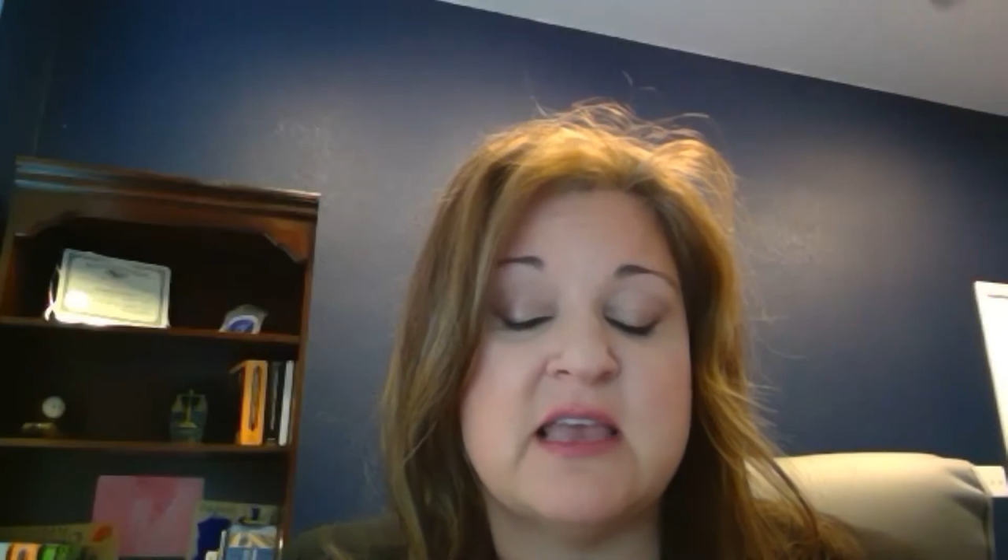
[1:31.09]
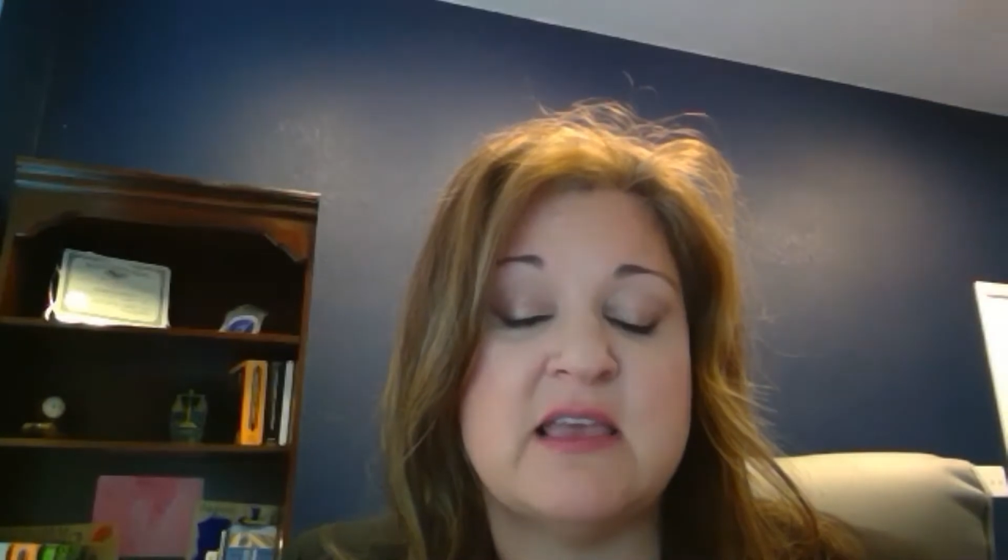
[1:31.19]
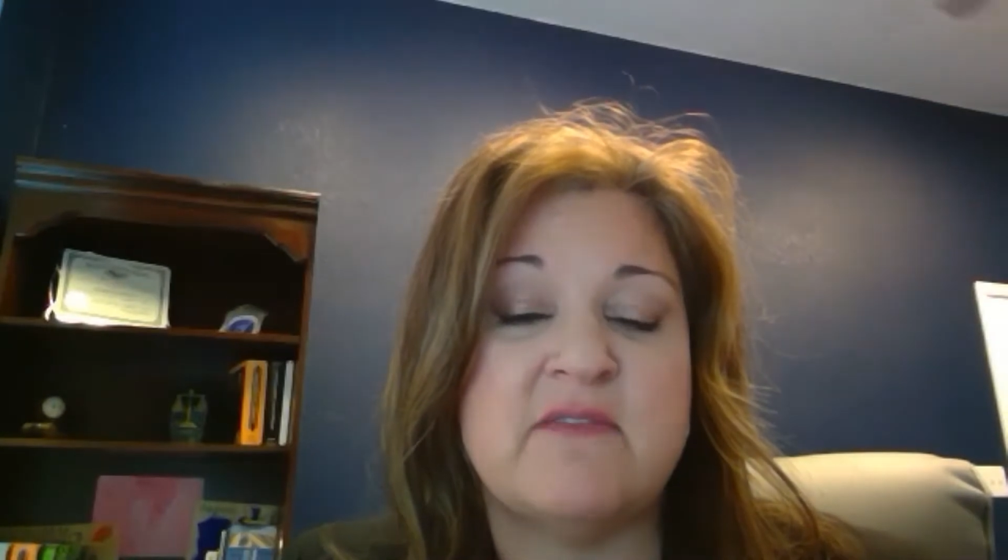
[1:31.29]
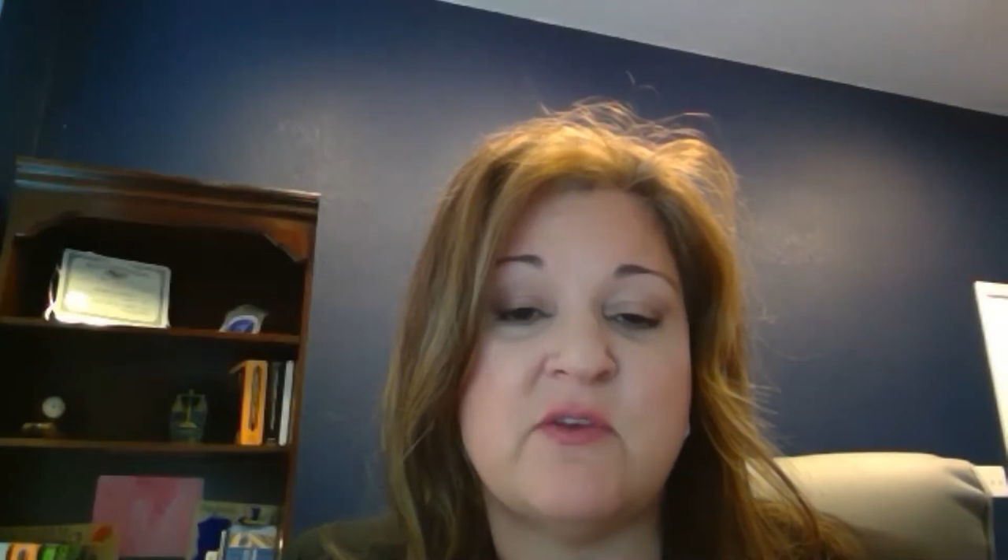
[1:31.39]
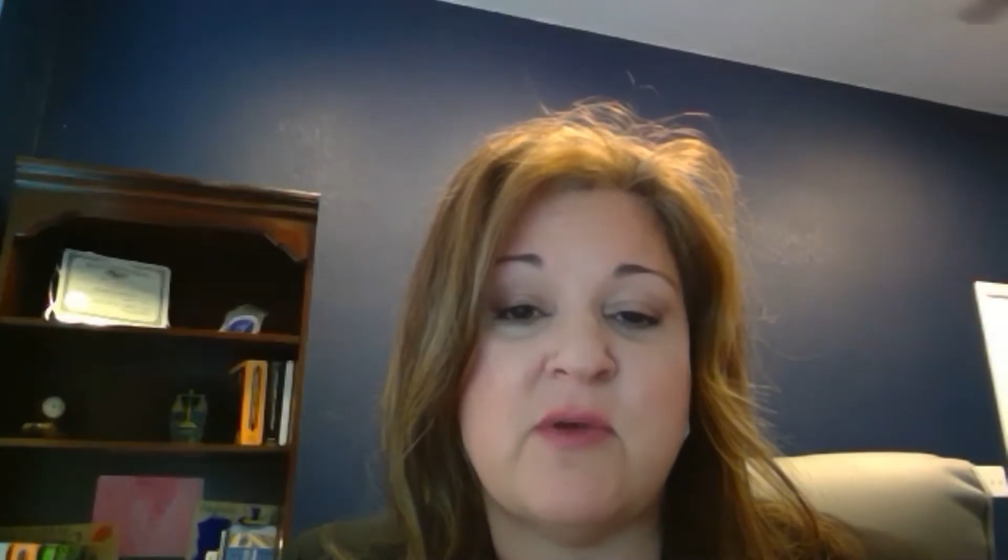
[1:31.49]

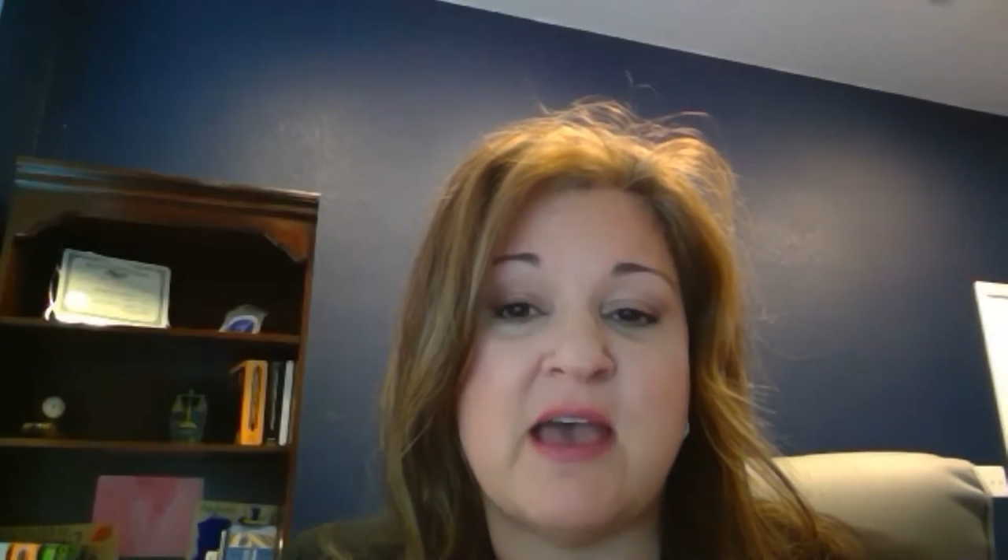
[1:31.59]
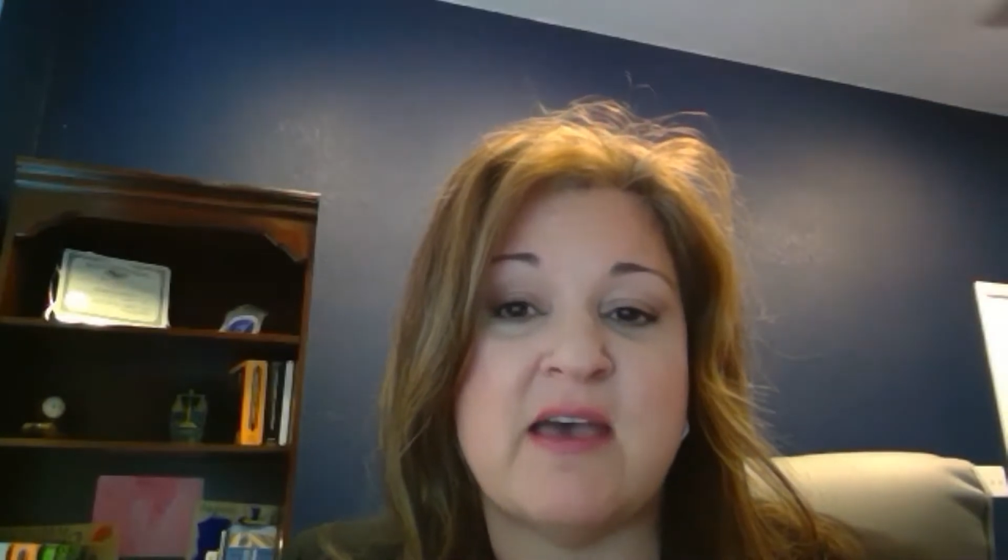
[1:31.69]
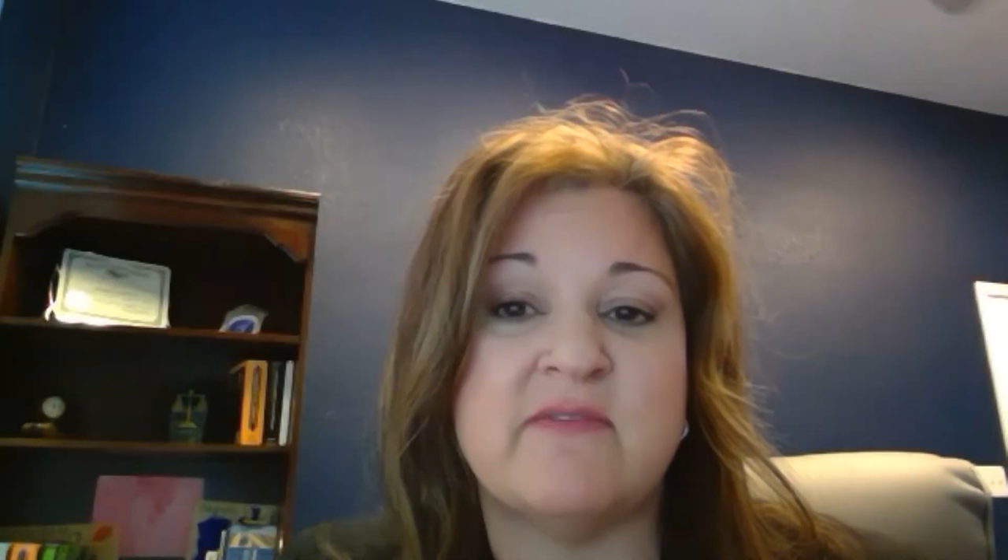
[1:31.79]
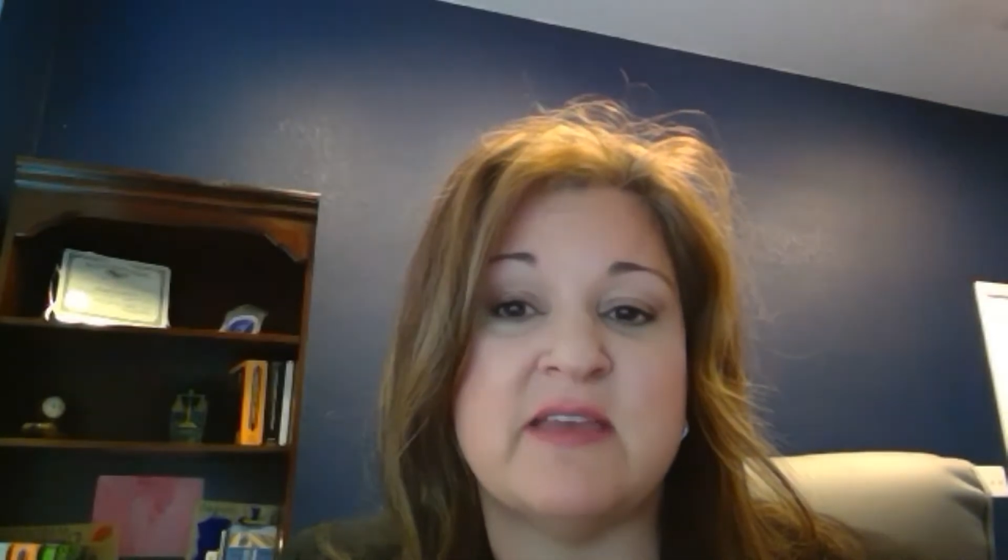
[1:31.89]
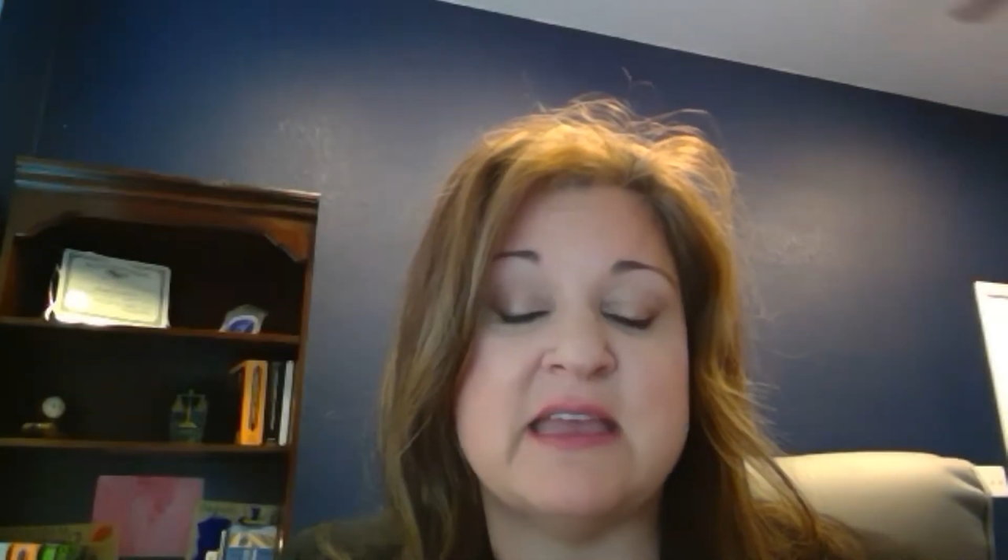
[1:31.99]
if you
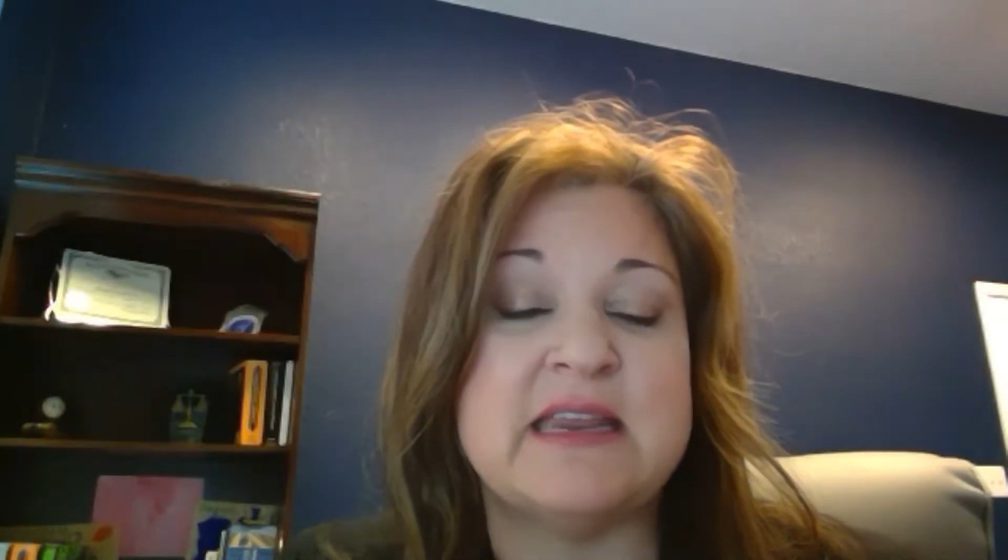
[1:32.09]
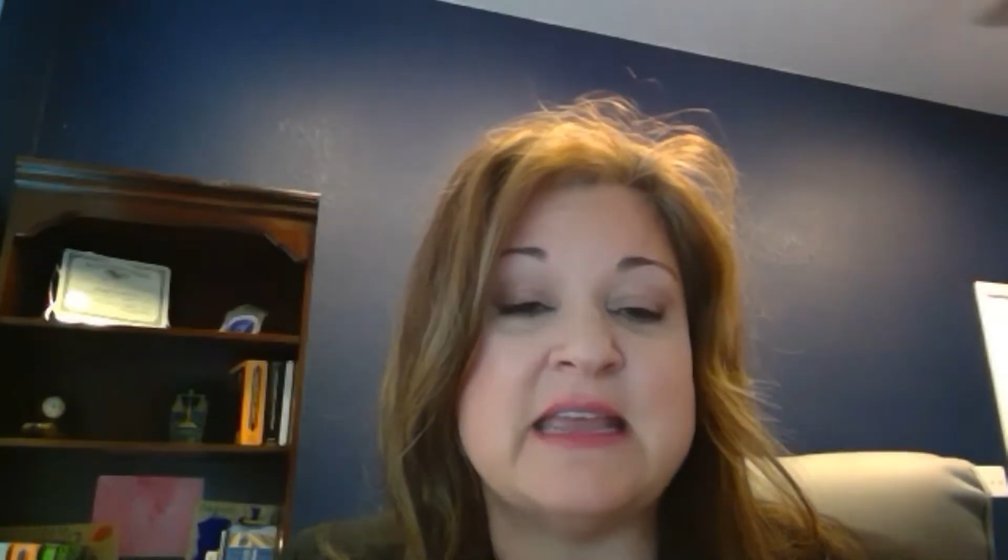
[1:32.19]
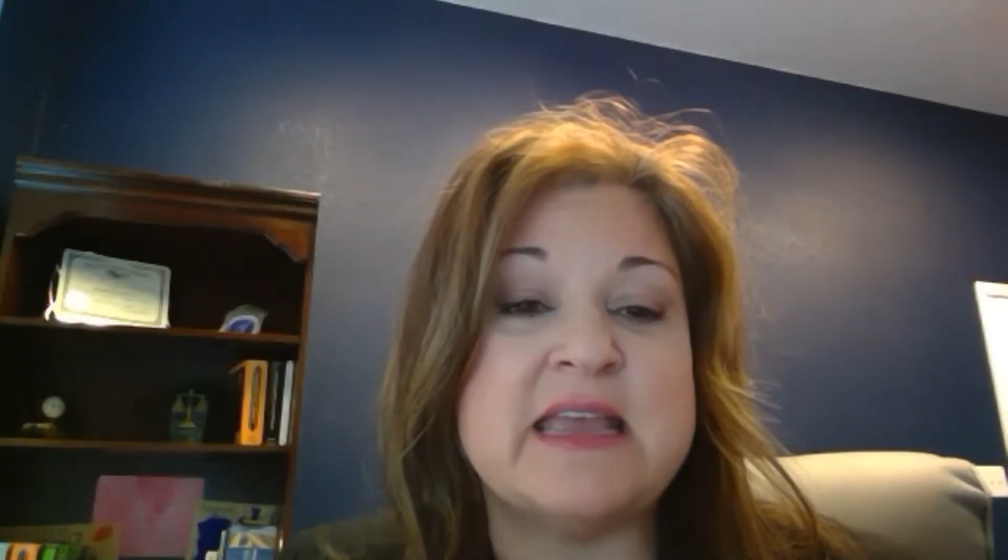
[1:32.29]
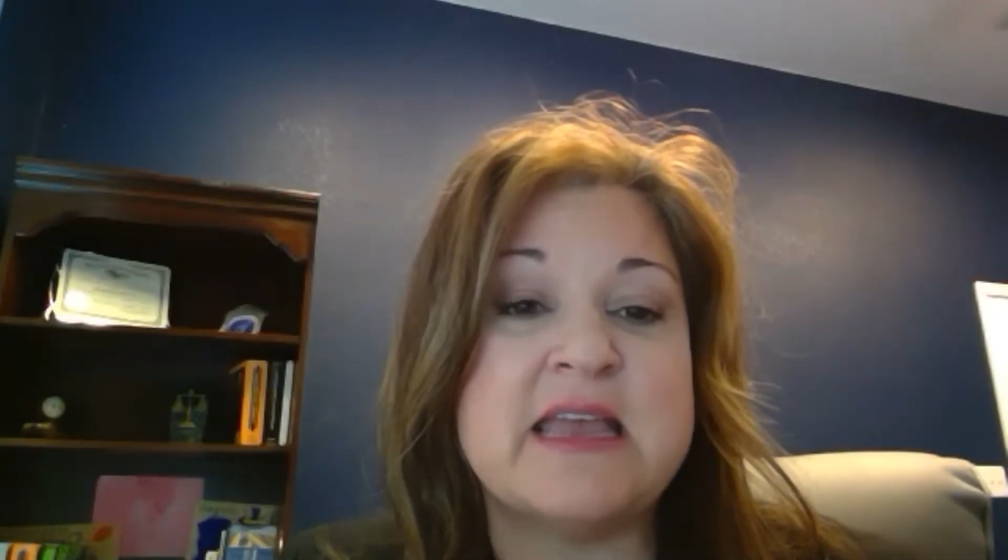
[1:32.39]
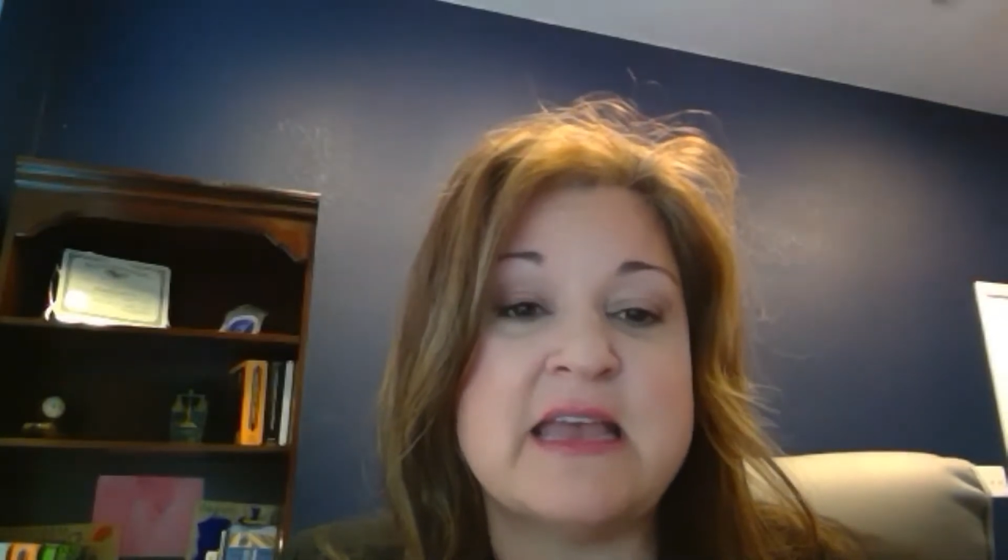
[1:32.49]
have
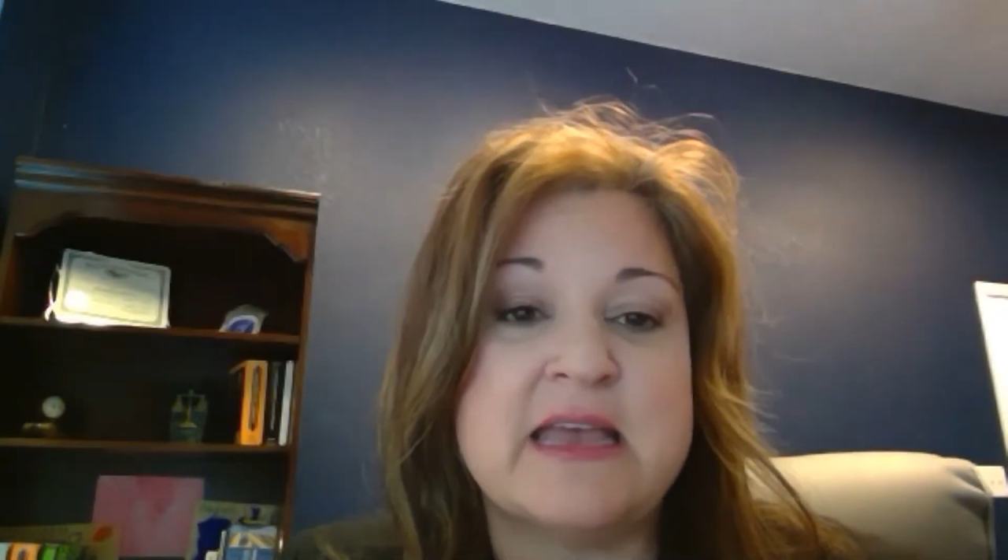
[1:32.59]
any